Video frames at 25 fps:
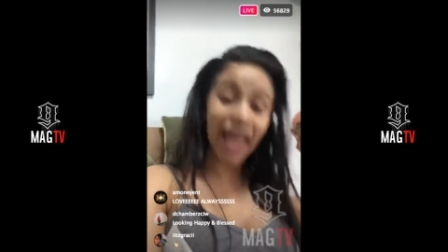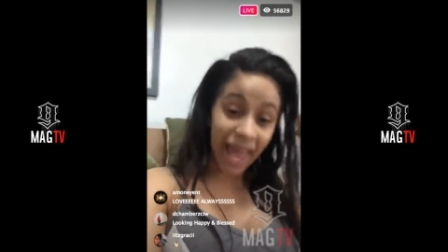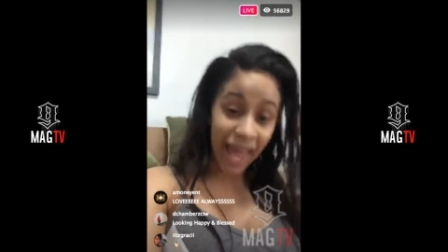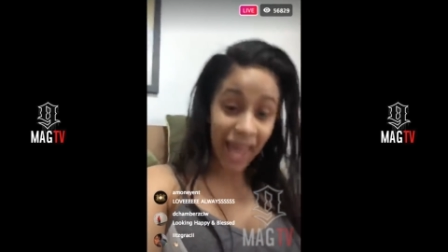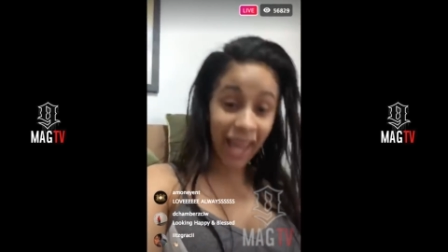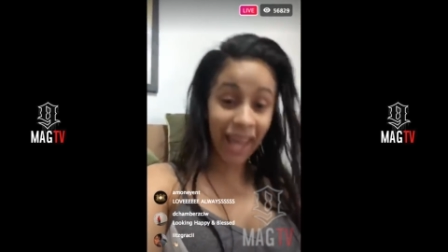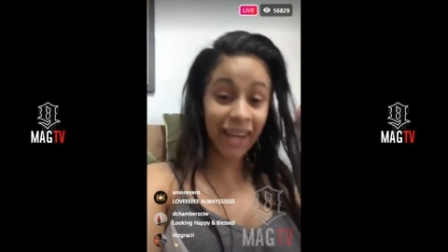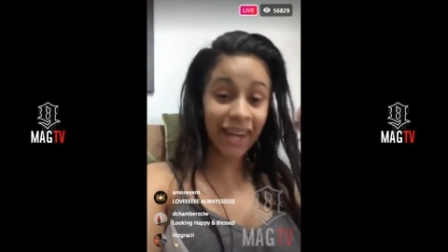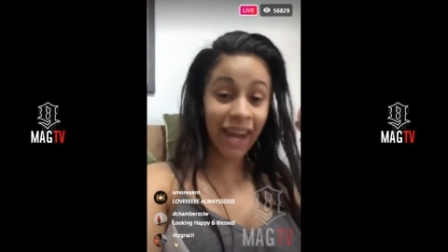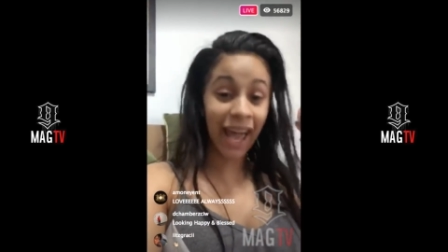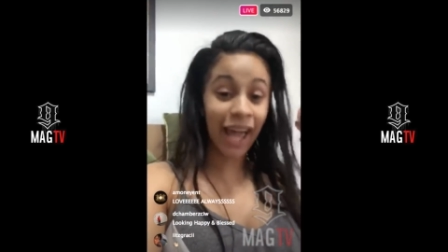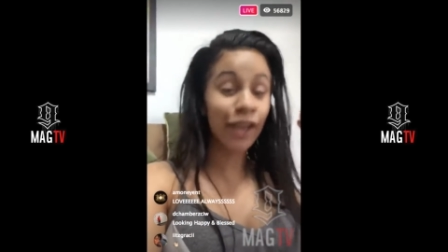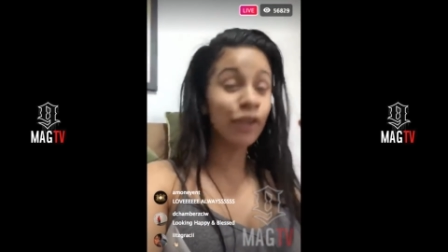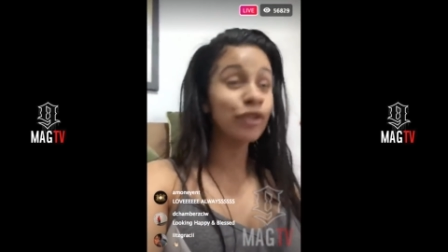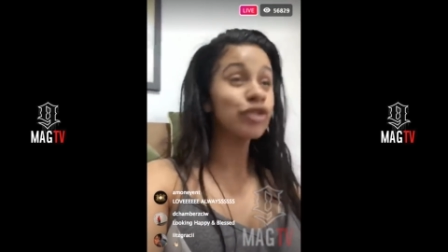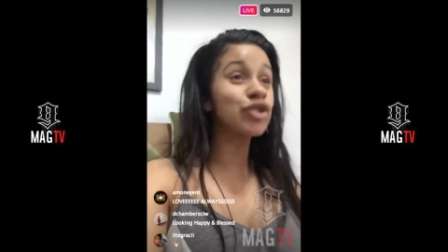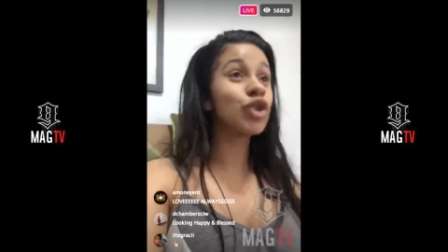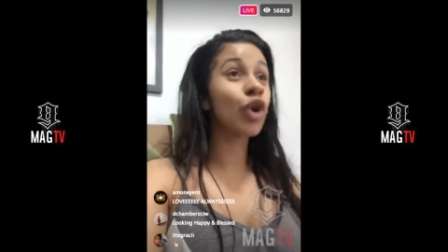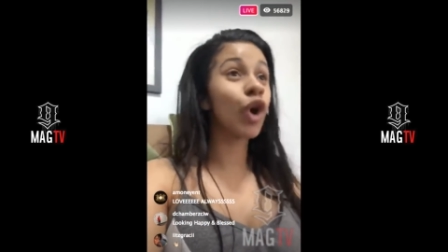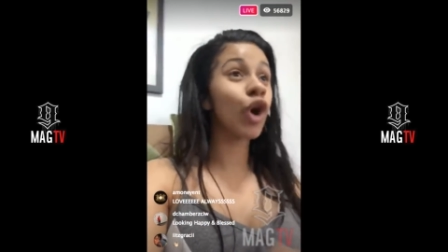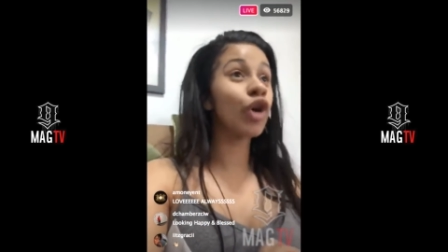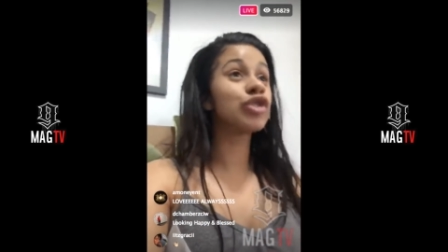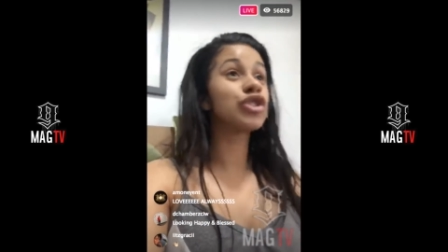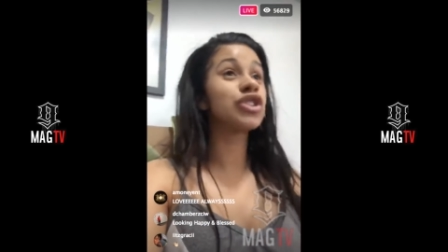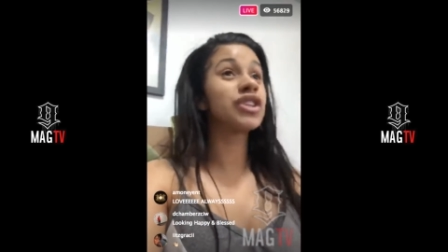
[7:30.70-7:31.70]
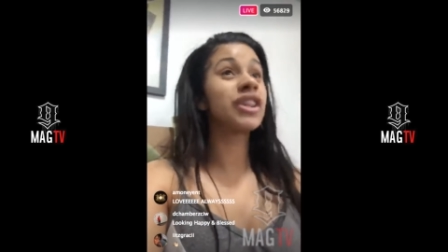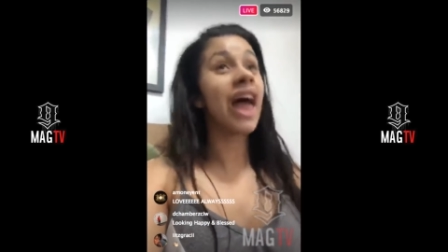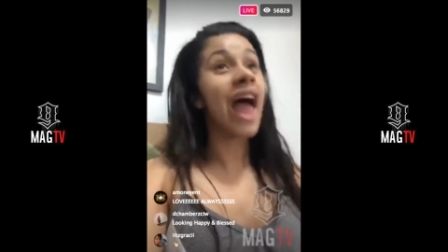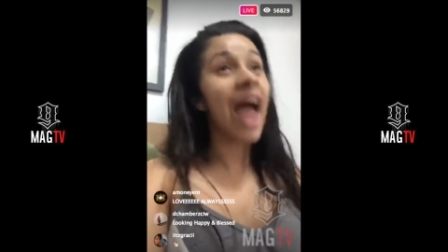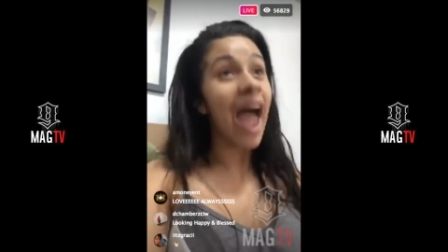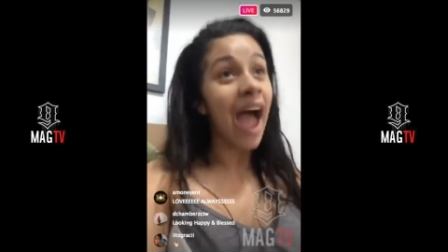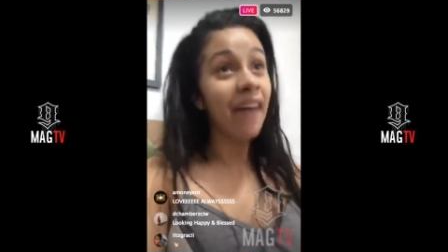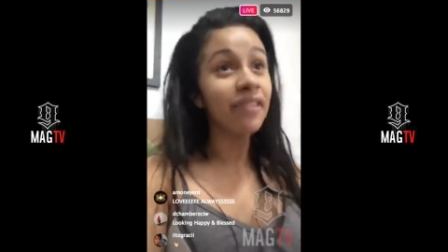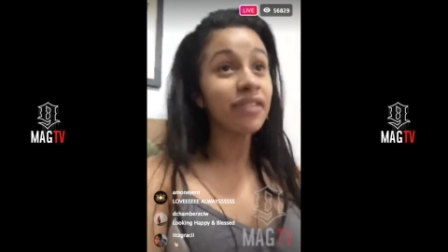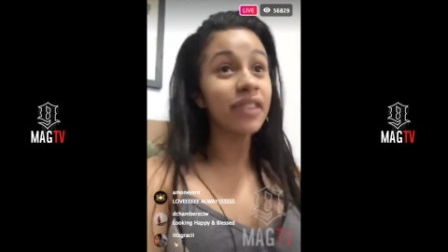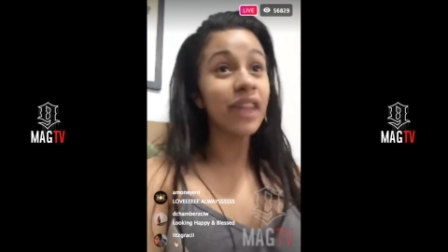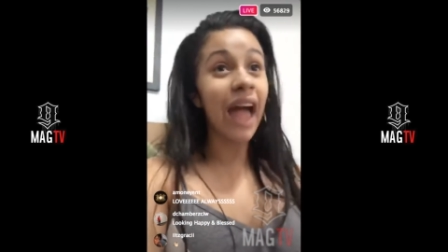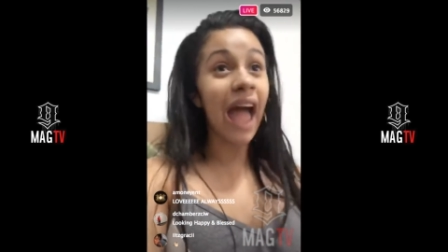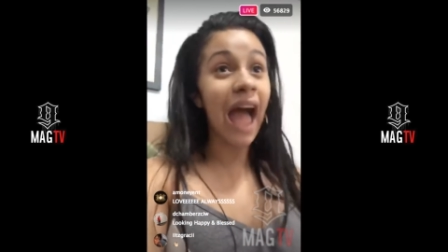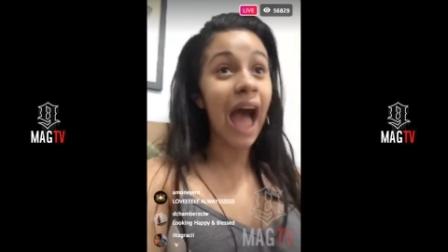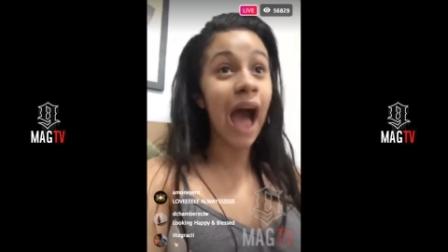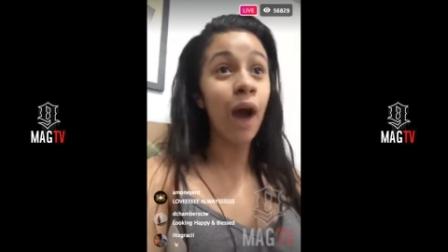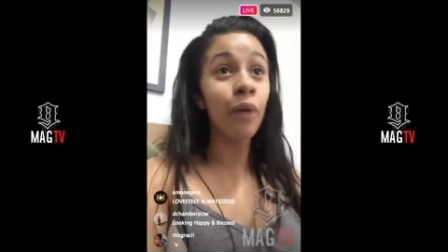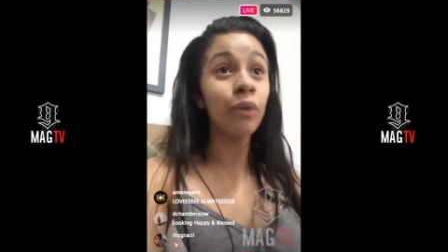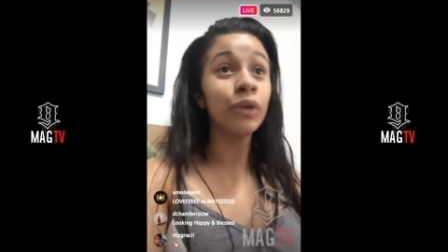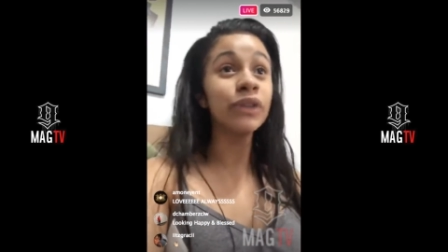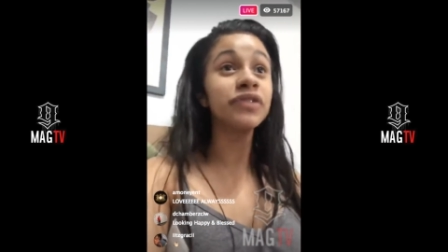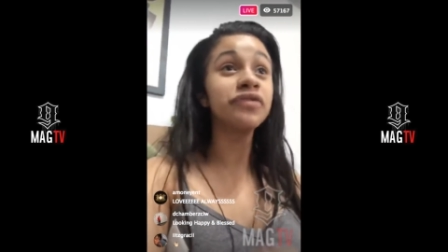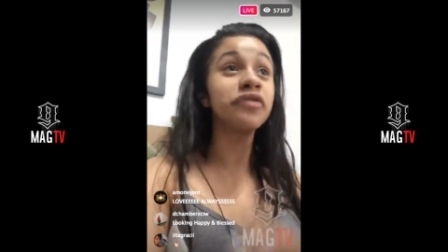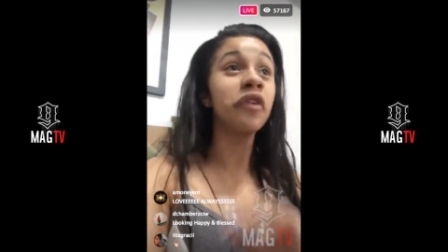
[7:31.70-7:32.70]
Then I used to go to the after
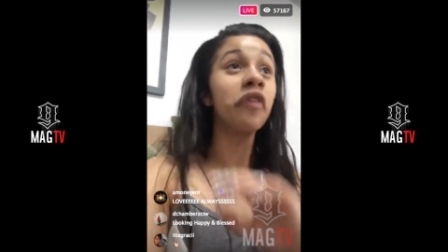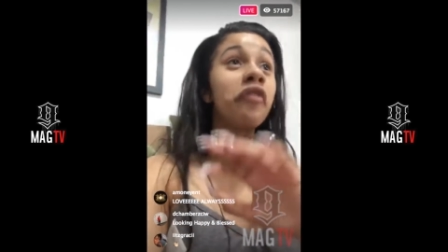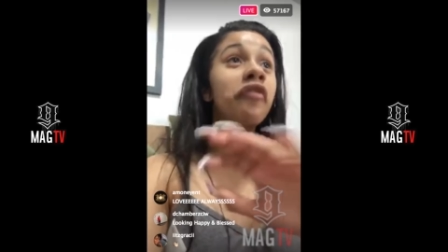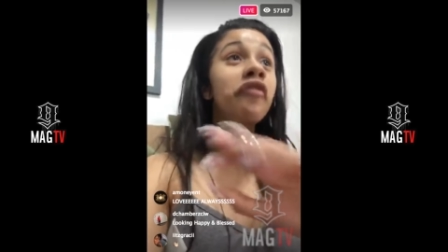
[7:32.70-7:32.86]
hours